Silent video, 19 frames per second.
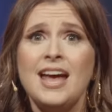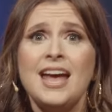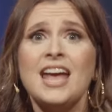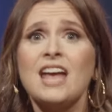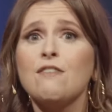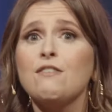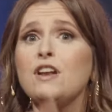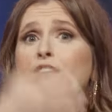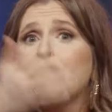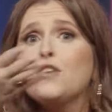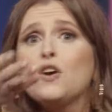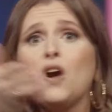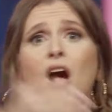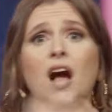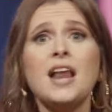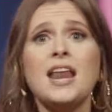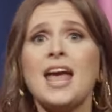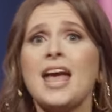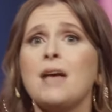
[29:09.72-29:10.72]
Even if you're
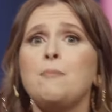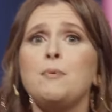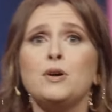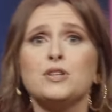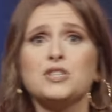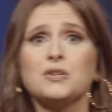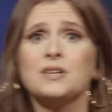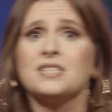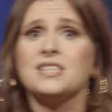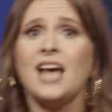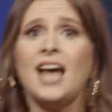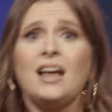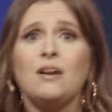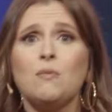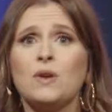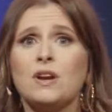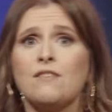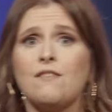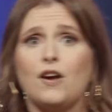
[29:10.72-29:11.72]
unable to
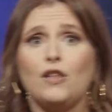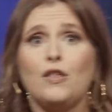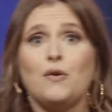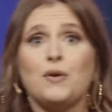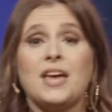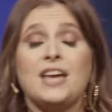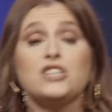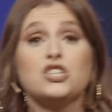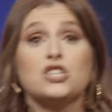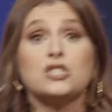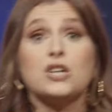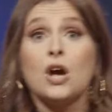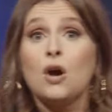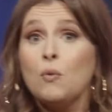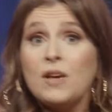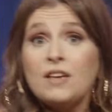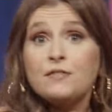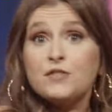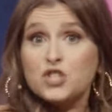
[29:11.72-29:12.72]
attend one of our locations,
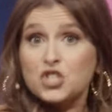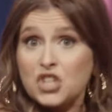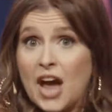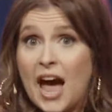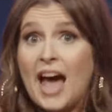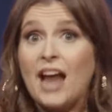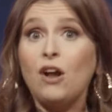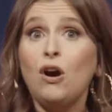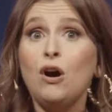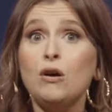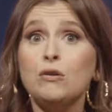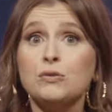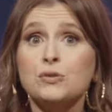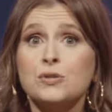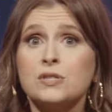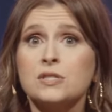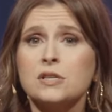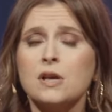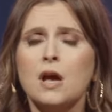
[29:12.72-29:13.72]
we have chat
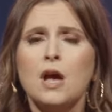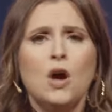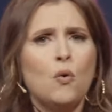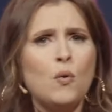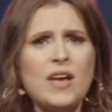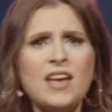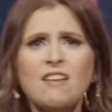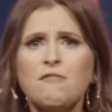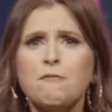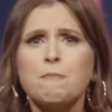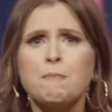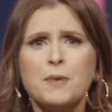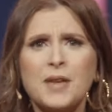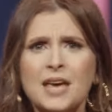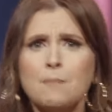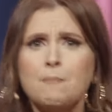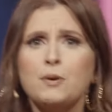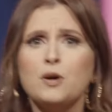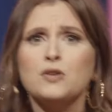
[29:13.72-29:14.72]
hosts. We have
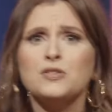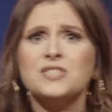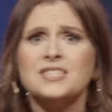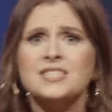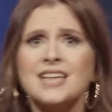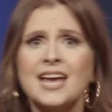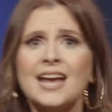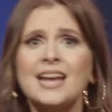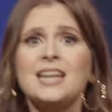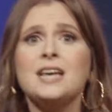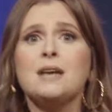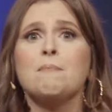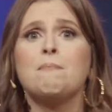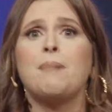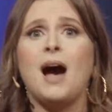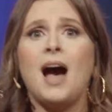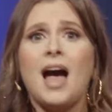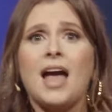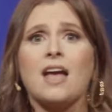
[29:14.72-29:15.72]
people standing
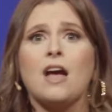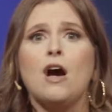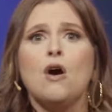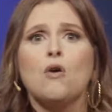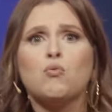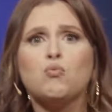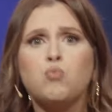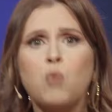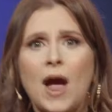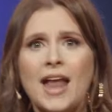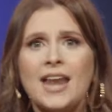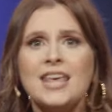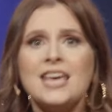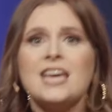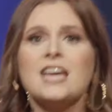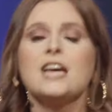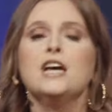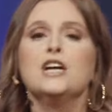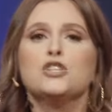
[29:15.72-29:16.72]
by,
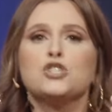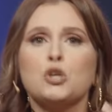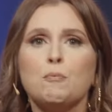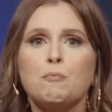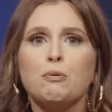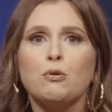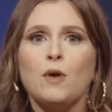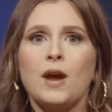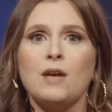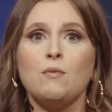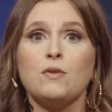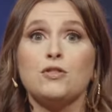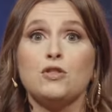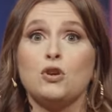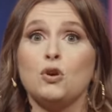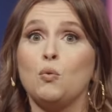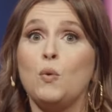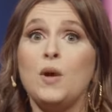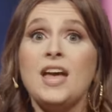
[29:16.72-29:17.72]
ready to pray with
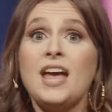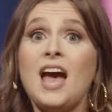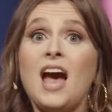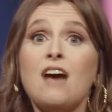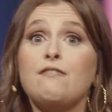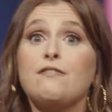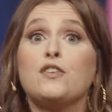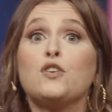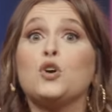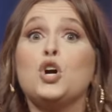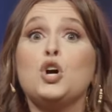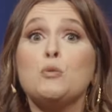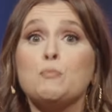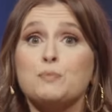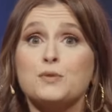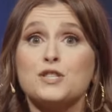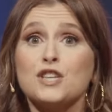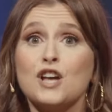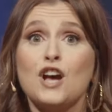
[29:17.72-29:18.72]
you. We have
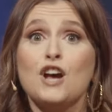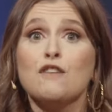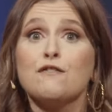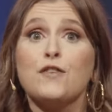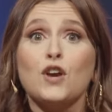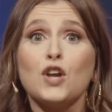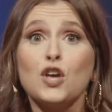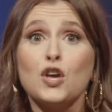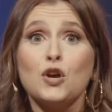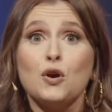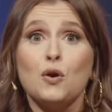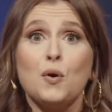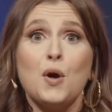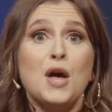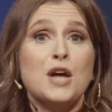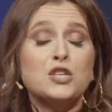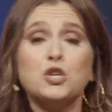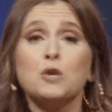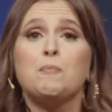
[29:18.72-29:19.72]
groups for you
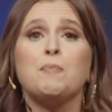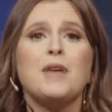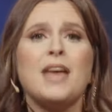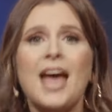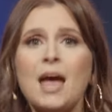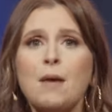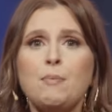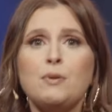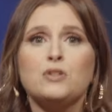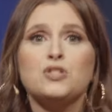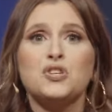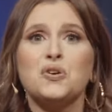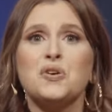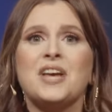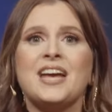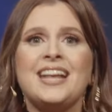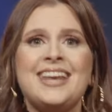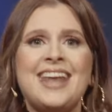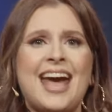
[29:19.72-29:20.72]
to be able to
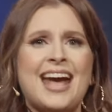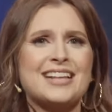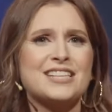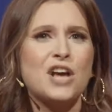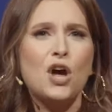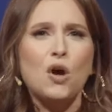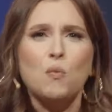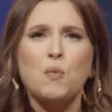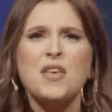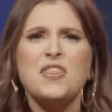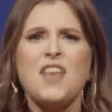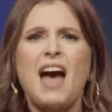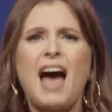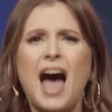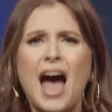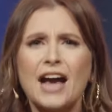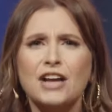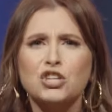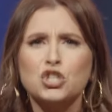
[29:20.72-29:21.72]
connect with
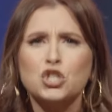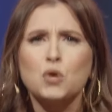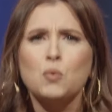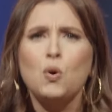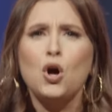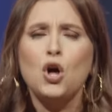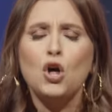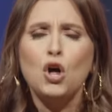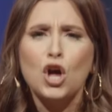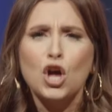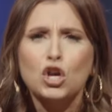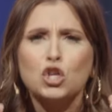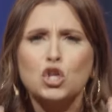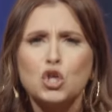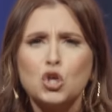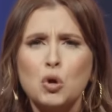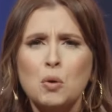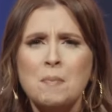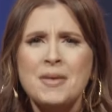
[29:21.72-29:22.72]
actual
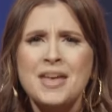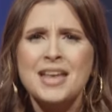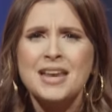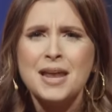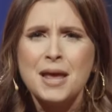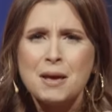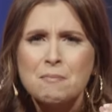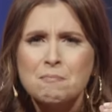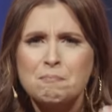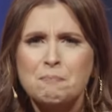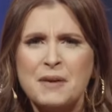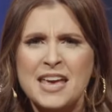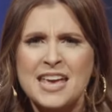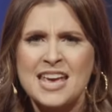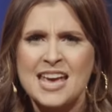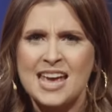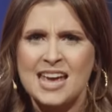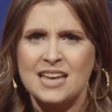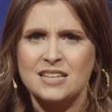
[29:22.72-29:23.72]
human
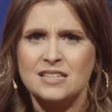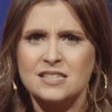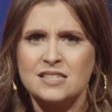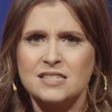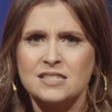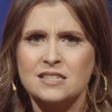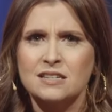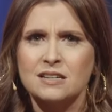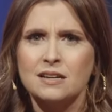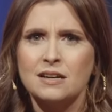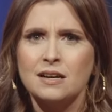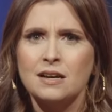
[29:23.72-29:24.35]
beings.